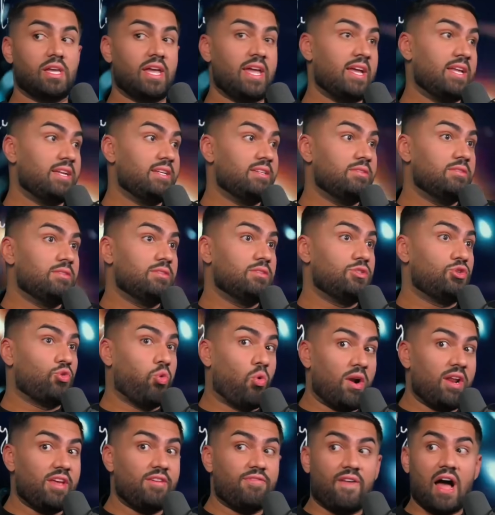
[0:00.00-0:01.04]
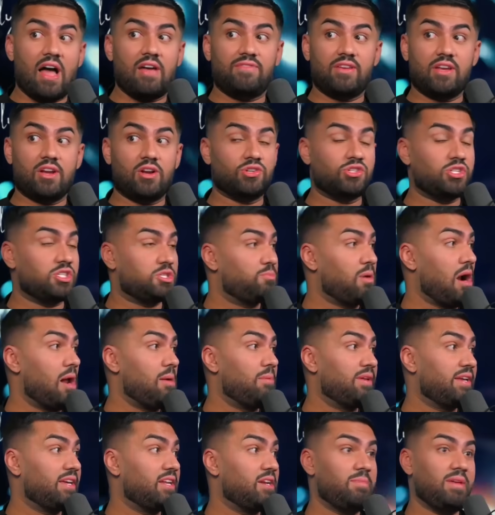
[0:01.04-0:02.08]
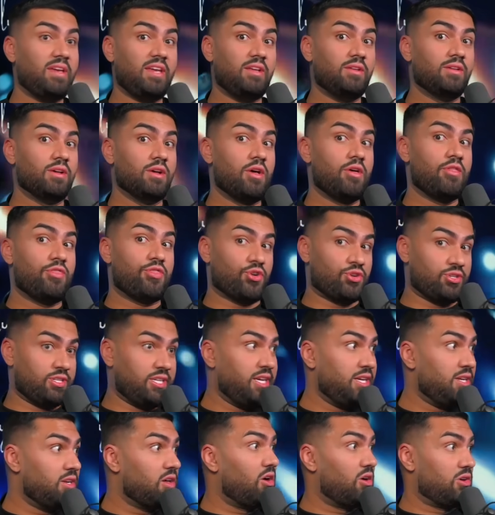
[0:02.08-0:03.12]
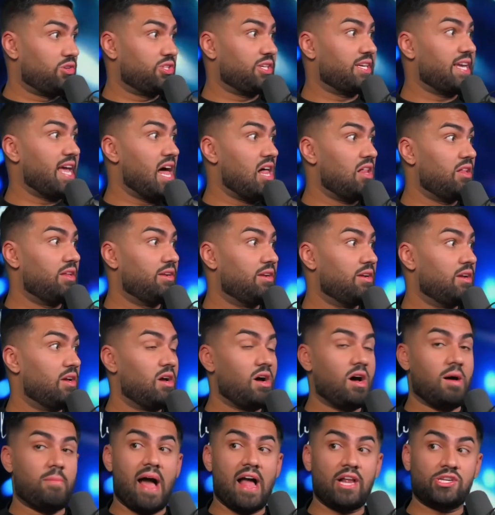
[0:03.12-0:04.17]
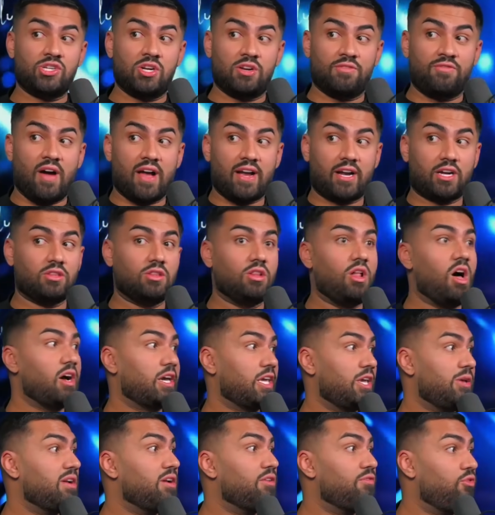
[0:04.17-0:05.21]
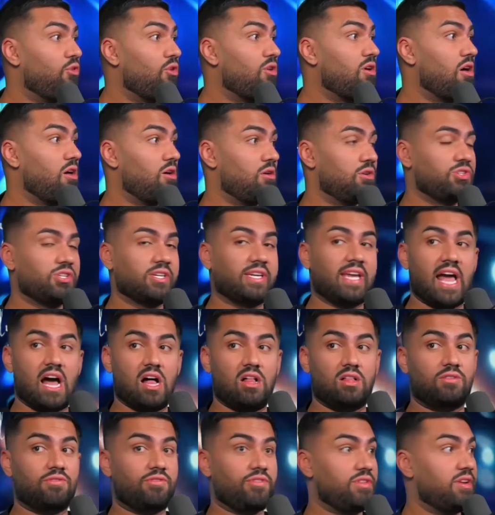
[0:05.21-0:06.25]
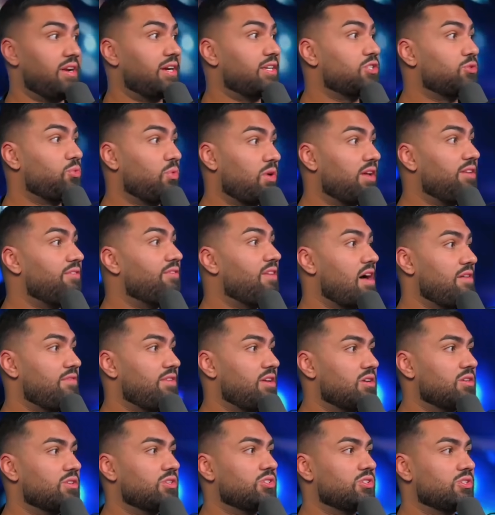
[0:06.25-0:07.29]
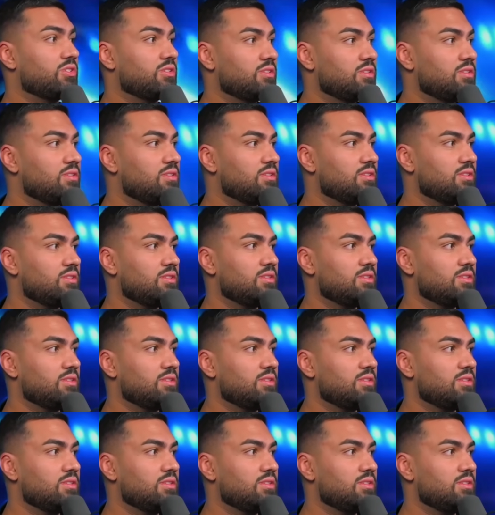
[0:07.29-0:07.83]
In twenty-five years, it's probably going to be thirteen dollars a gallon. Mm-hmm. Imagine if I could lock you in at four dollars a gallon for the next twenty-five years. Mm.